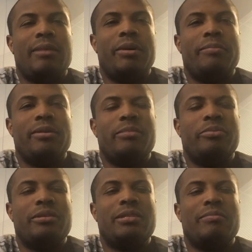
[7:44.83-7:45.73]
I might be able to
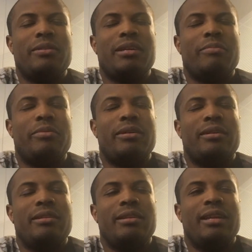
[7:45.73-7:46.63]
put something up
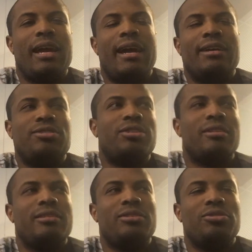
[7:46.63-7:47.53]
in
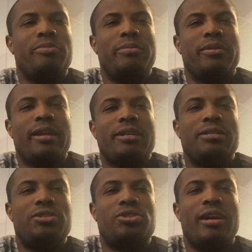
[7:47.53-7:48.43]
Azure so people can actually
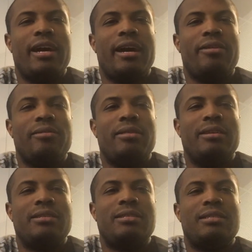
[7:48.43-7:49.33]
try out
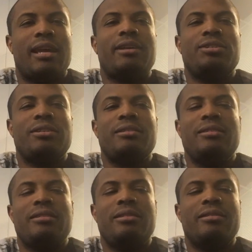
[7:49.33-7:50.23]
this
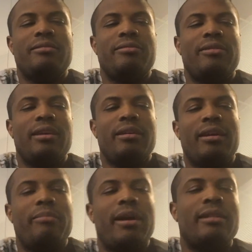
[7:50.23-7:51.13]
section of
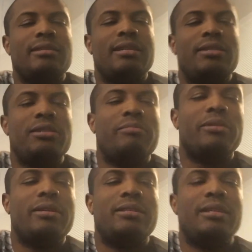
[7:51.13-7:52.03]
the balance agent,
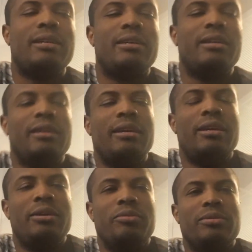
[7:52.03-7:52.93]
but
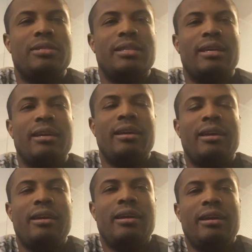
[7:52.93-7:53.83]
we'll see.
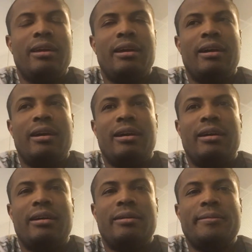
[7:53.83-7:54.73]

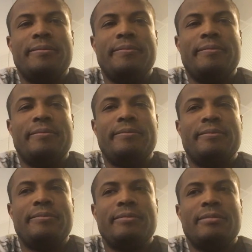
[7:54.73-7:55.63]
Yeah,
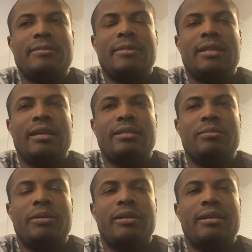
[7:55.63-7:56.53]
that's
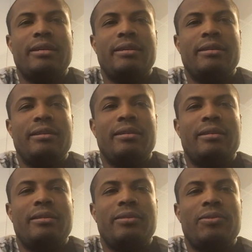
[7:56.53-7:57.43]
about it. It
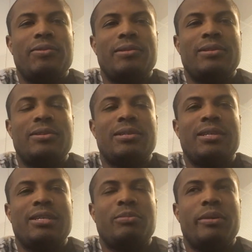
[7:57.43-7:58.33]
was a
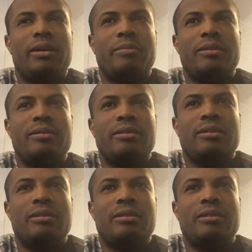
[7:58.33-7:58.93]
good experiment.